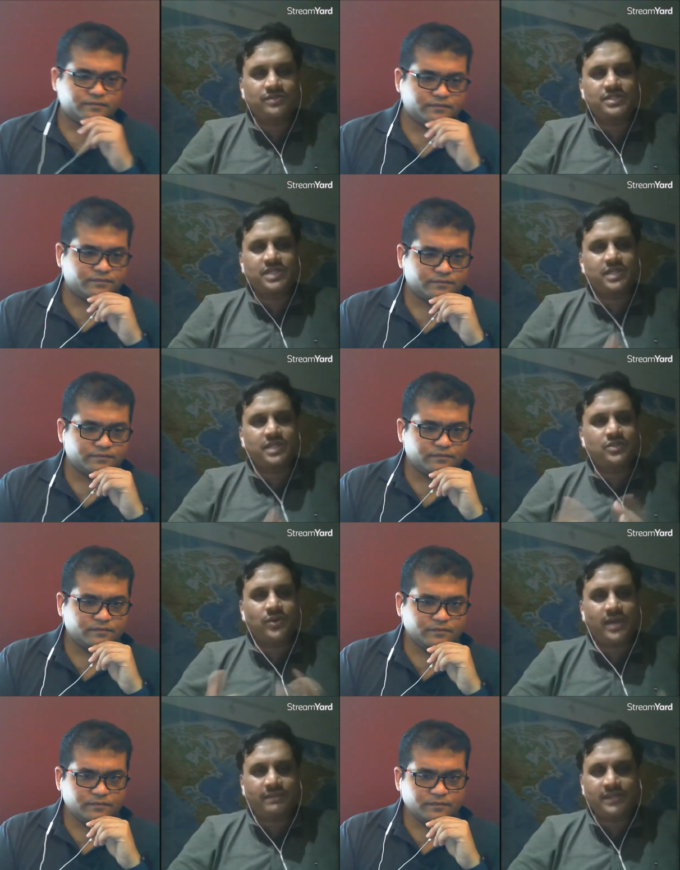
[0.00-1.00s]
Speaker 1: of the state is
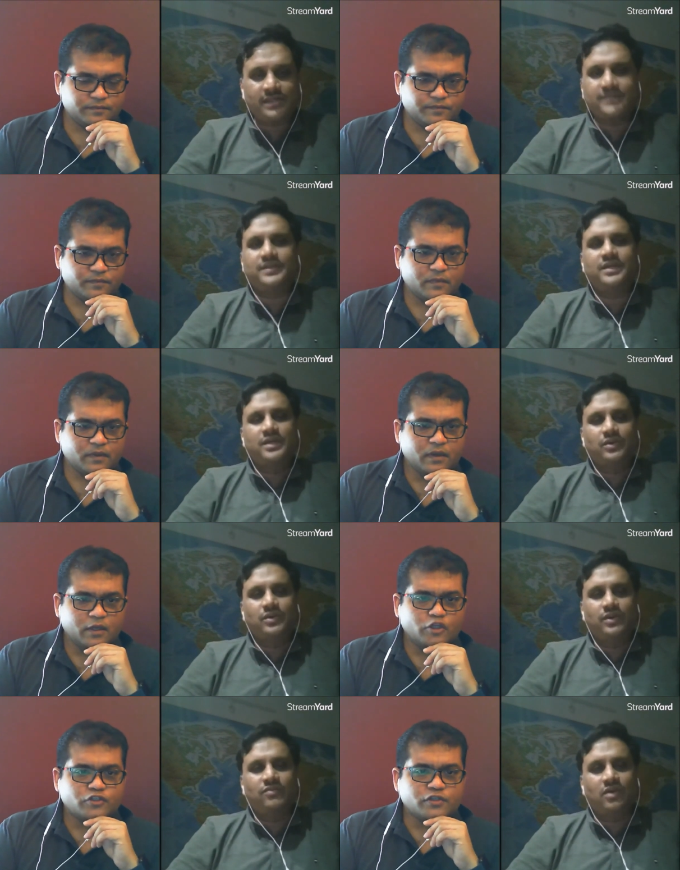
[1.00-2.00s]
going to happen
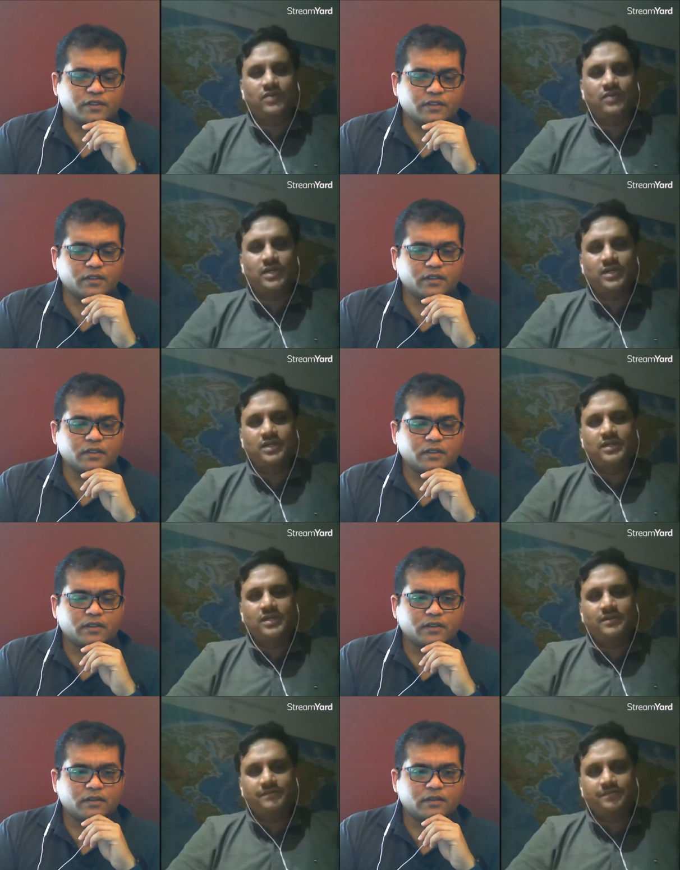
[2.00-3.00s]
going forward.
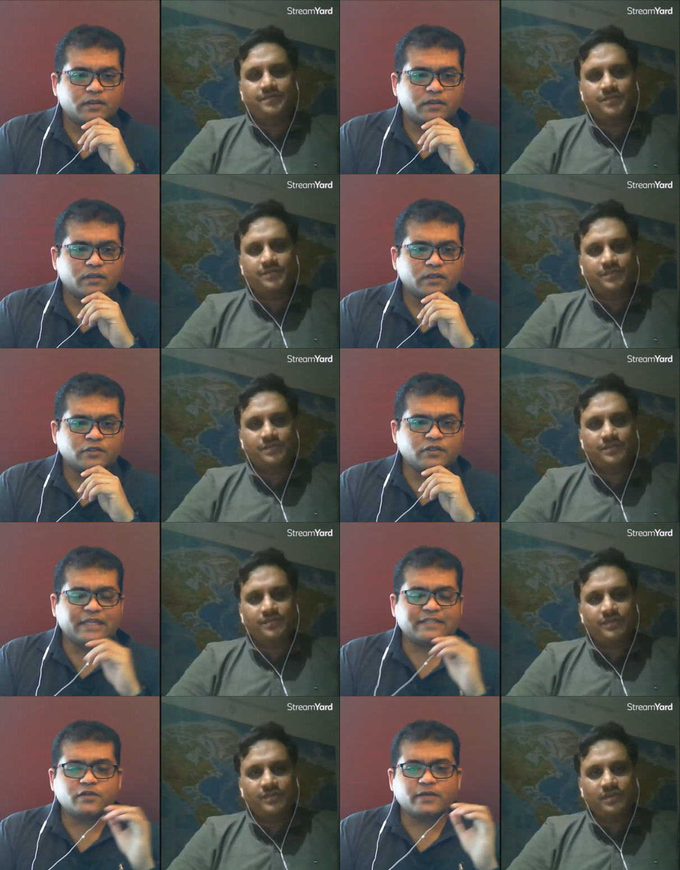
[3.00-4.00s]
Hmm.
Speaker 2: So
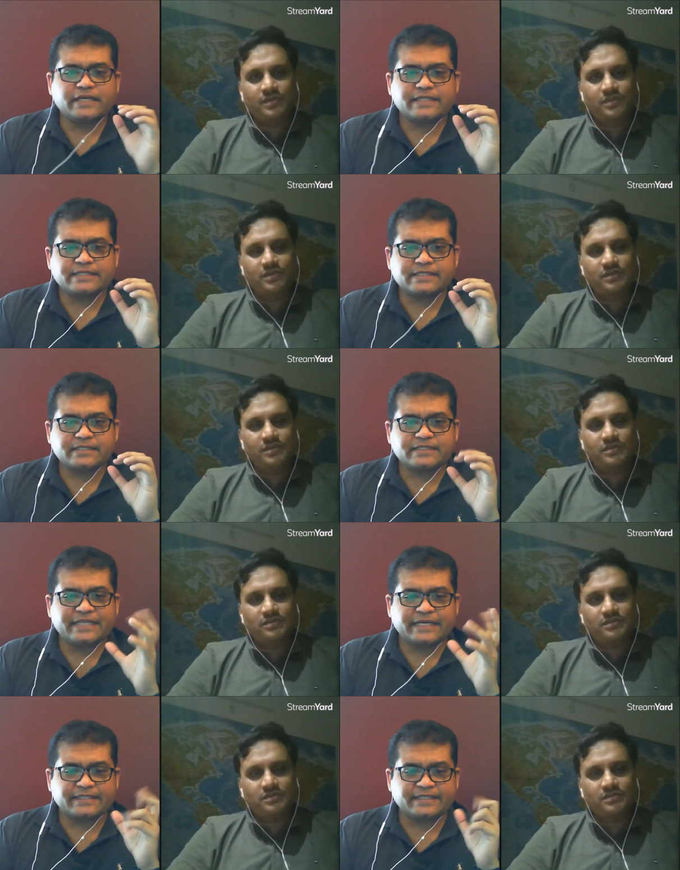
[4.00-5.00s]
let's look at this in the
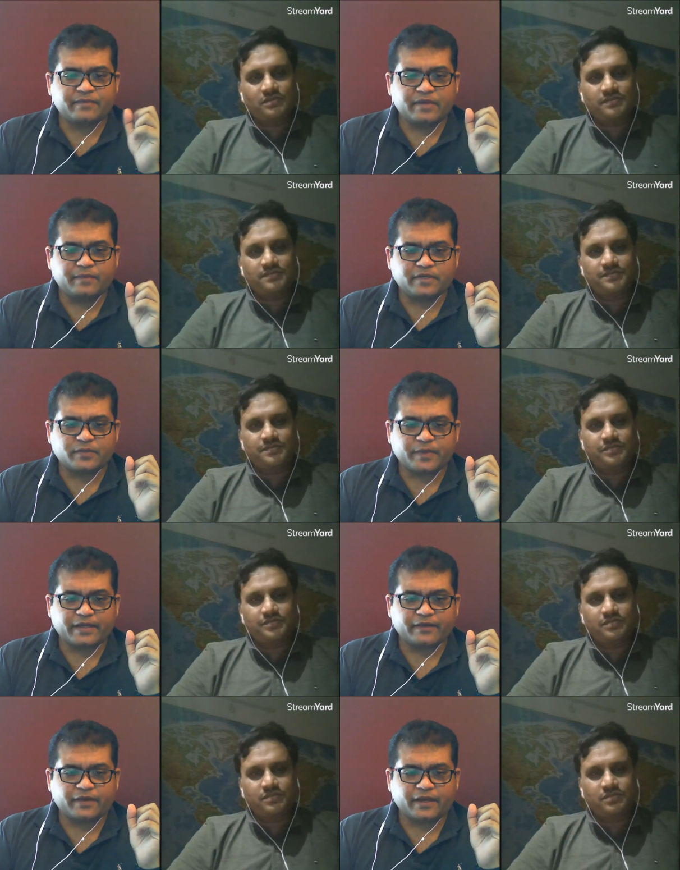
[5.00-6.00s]
state assembly
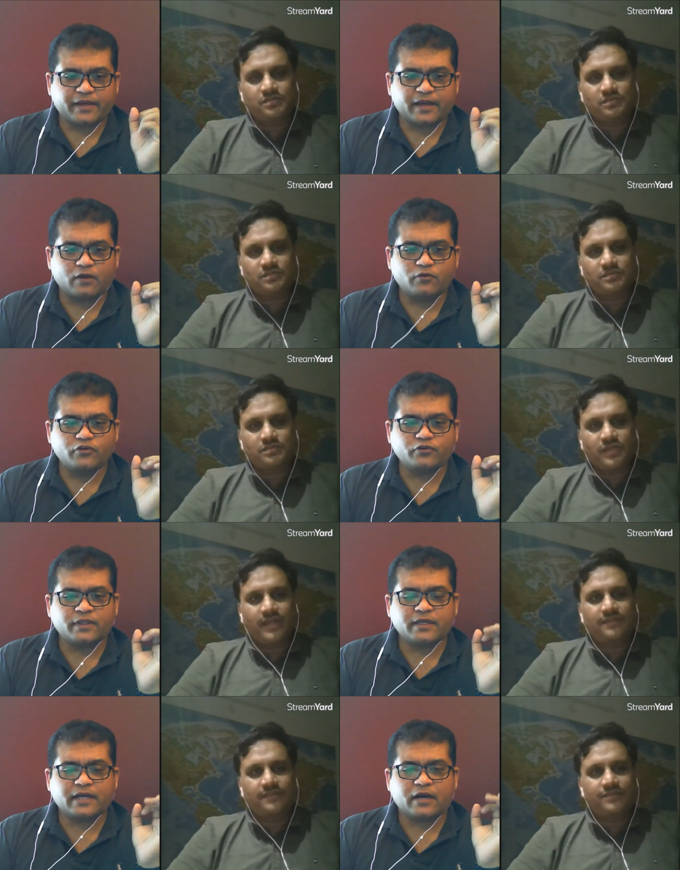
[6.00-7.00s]
perspective, right? How do you
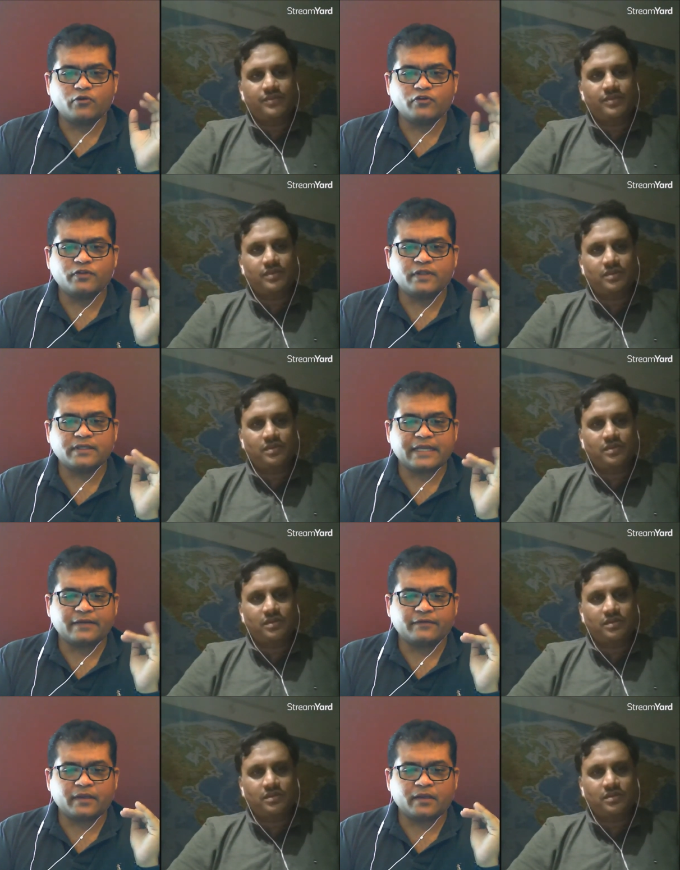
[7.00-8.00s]
think? How do you think
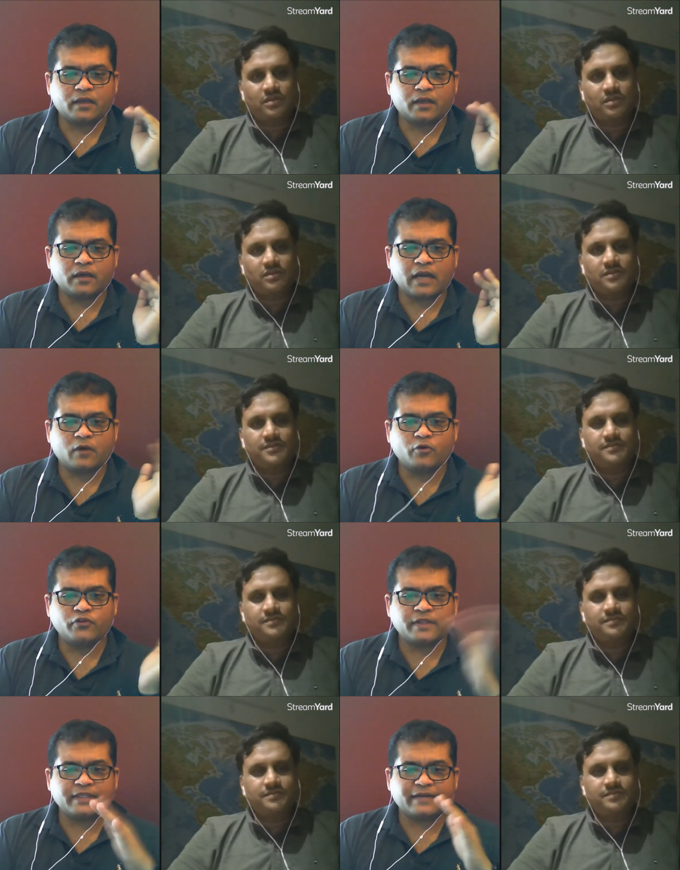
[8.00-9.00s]
that will? Uh, how do
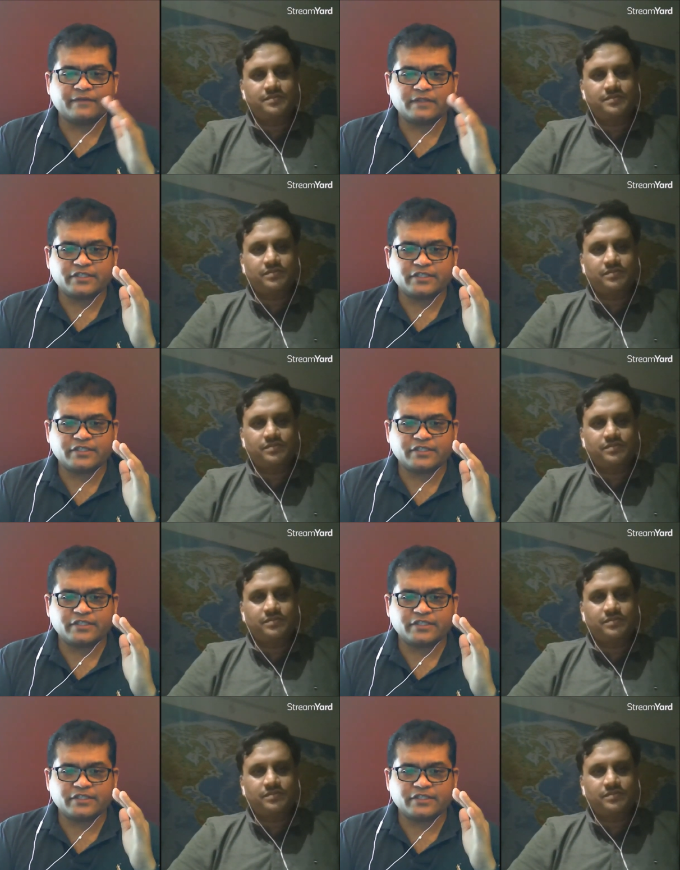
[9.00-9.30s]
you think that will